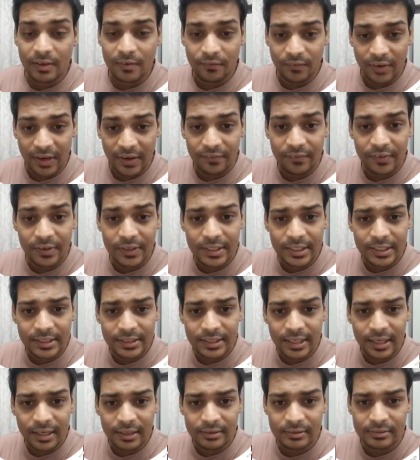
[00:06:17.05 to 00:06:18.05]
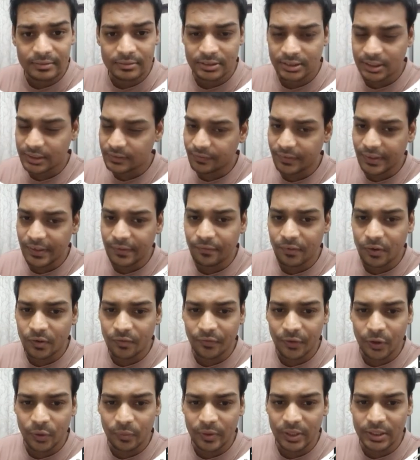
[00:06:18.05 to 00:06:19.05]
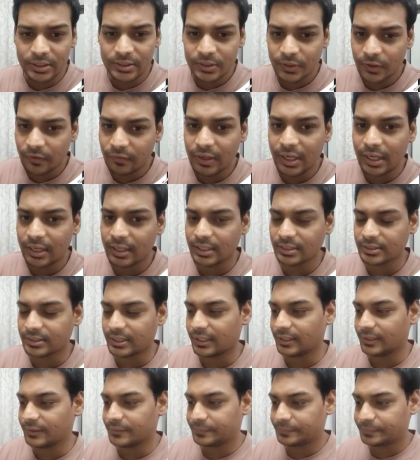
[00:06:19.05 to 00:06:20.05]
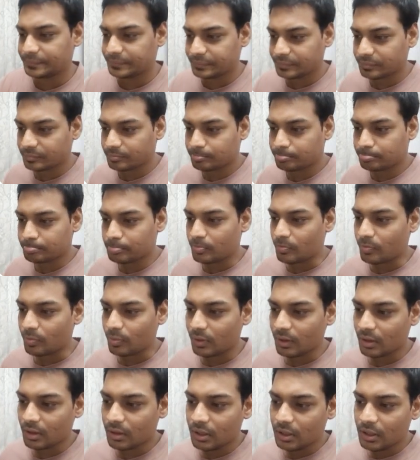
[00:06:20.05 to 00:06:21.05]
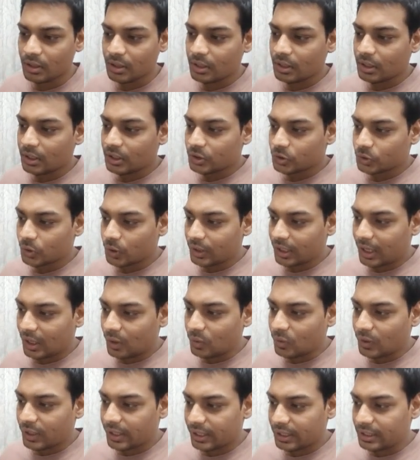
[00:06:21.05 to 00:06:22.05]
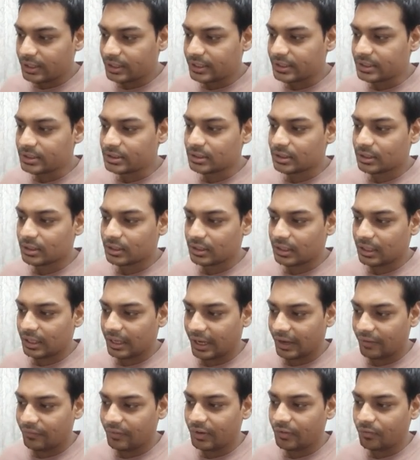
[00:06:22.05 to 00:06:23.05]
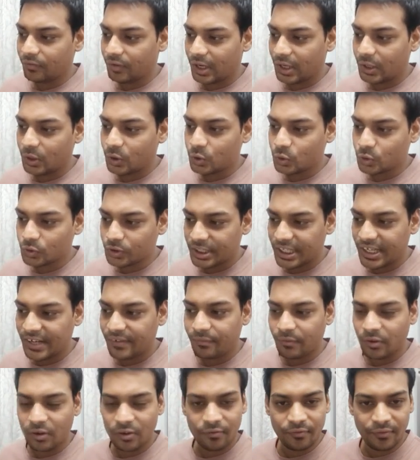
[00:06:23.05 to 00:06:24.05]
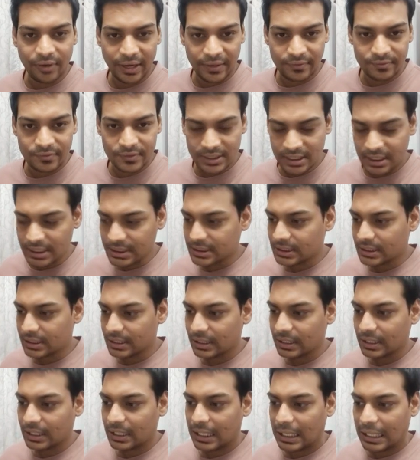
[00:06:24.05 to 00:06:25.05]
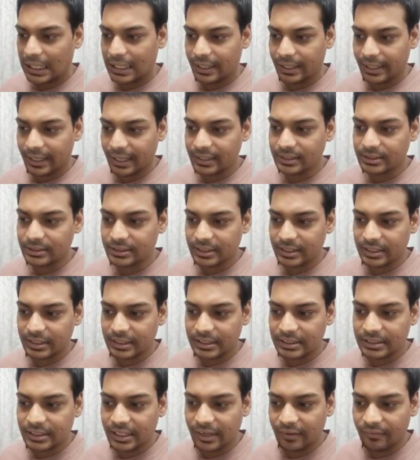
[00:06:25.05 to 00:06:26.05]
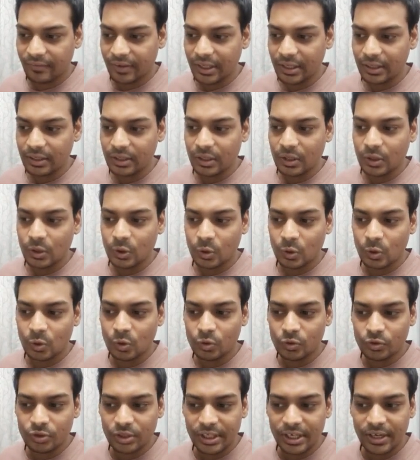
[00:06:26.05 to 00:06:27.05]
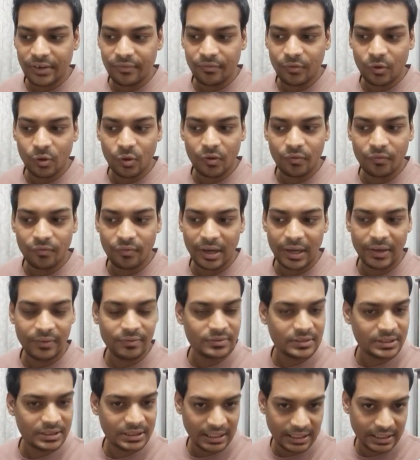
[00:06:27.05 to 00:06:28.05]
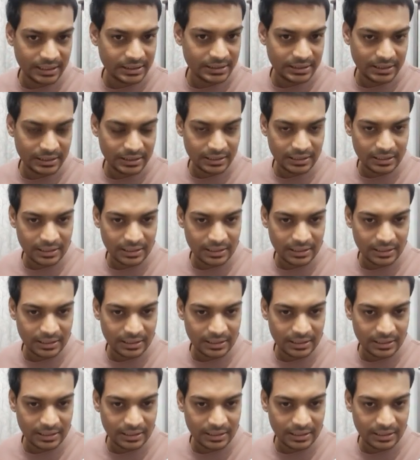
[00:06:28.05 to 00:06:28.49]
Why we did that? Just wait for a few minutes, you will understand. So now current is having 1, 2, 3, 4, 5, 6 and next is having 2, 3, 4, 5, 6.